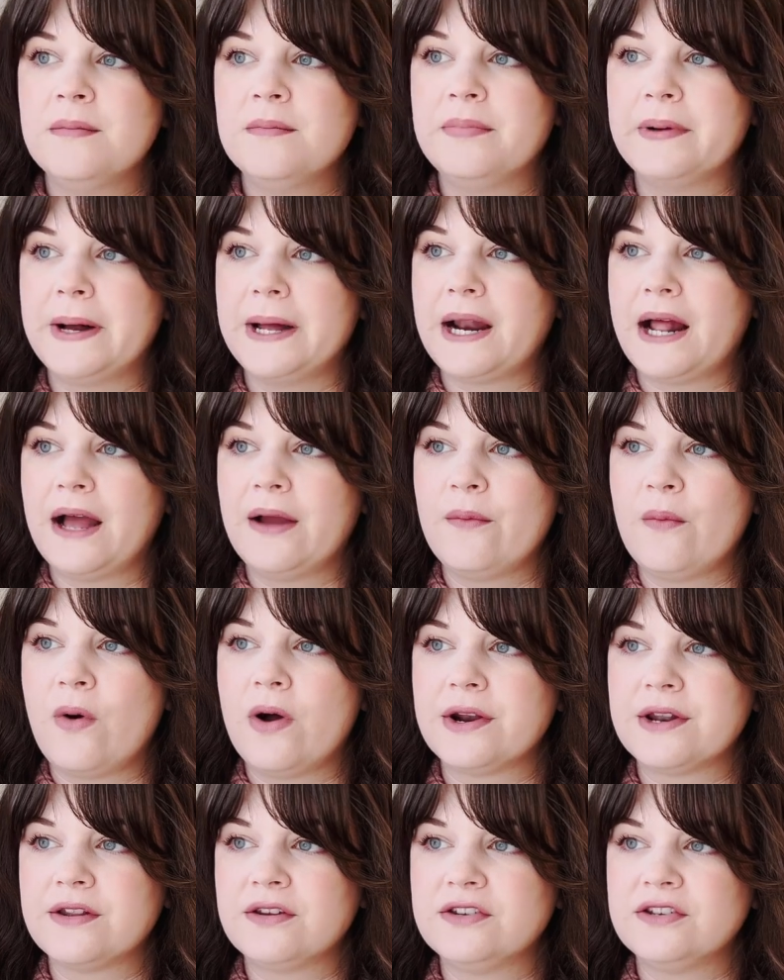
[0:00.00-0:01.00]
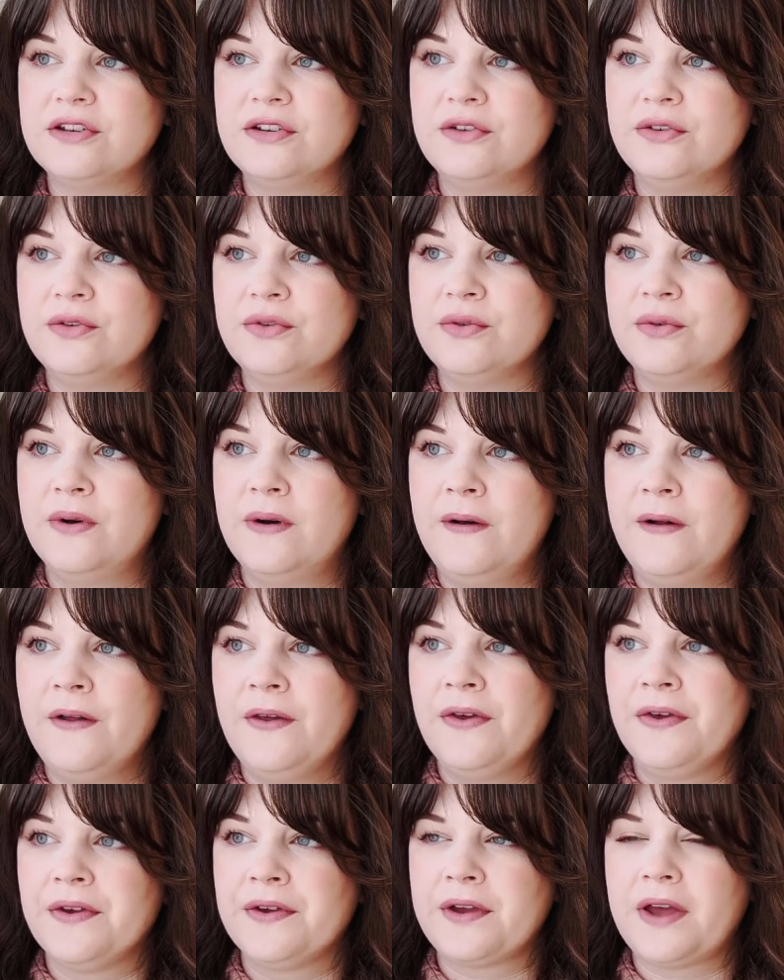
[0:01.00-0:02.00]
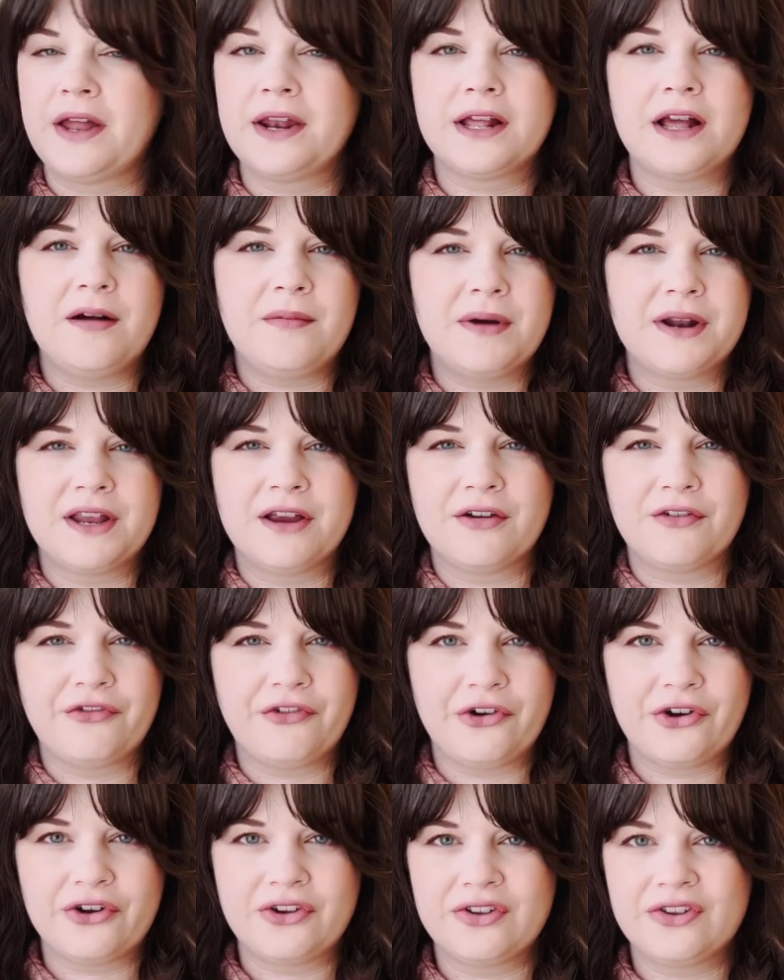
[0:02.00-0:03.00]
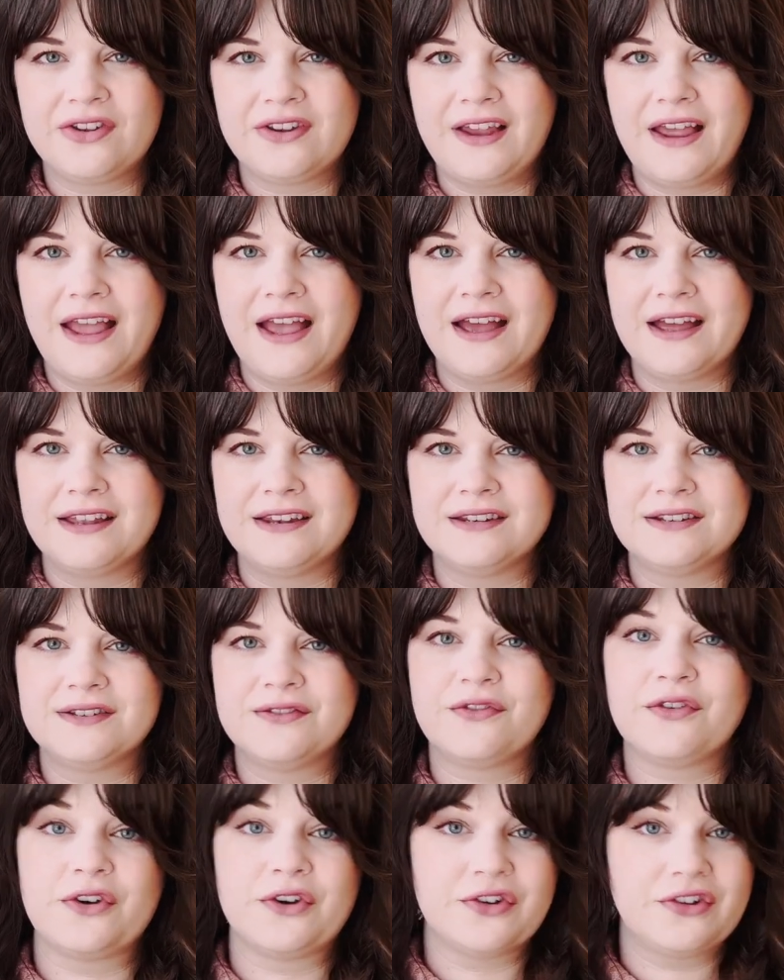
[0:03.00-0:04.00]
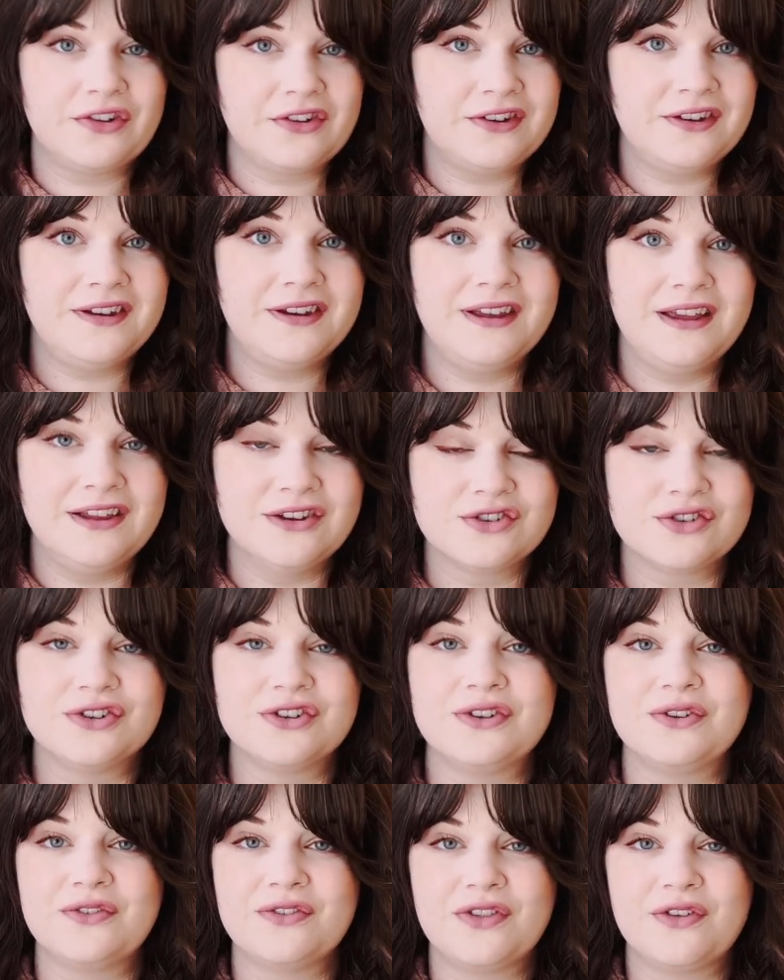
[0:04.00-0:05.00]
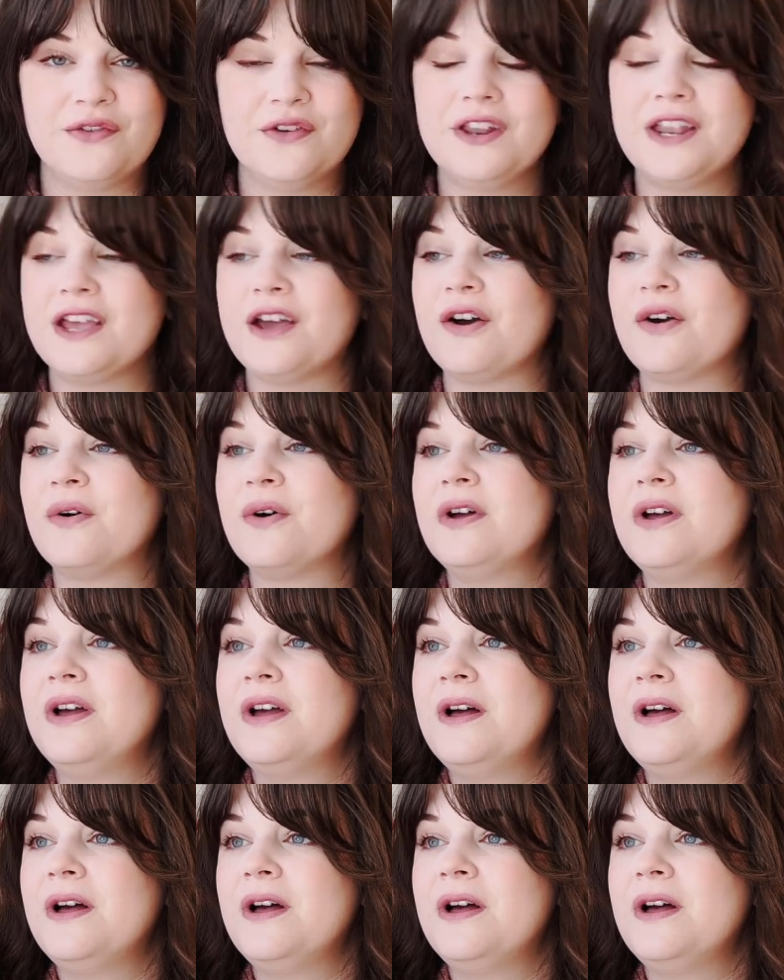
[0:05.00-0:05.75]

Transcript: but I wanted to kind of come on here first and first introduce the video,